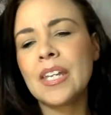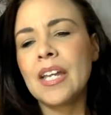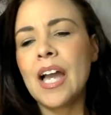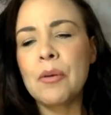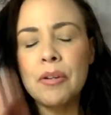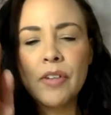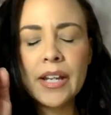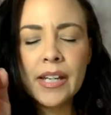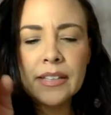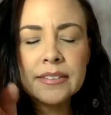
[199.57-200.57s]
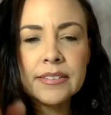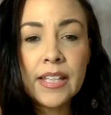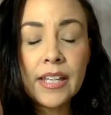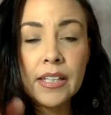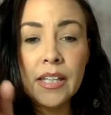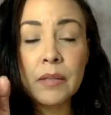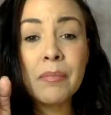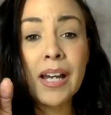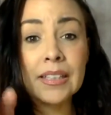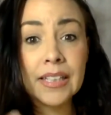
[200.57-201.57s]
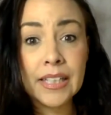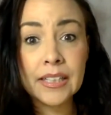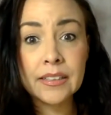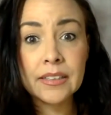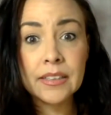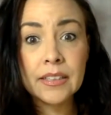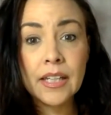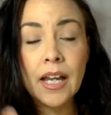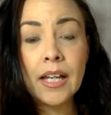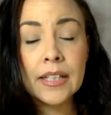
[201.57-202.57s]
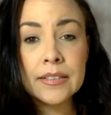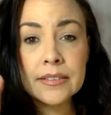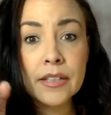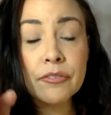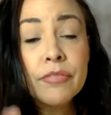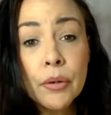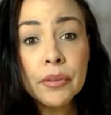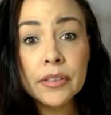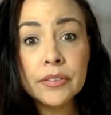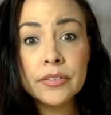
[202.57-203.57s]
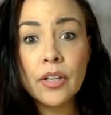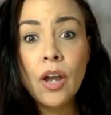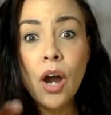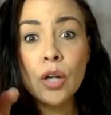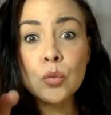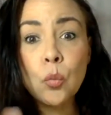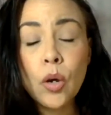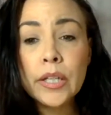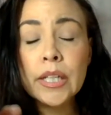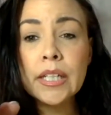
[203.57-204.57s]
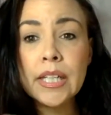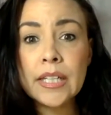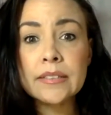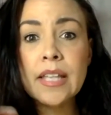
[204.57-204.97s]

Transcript: However, I got to stay in my lane. I got to stay focused on what it is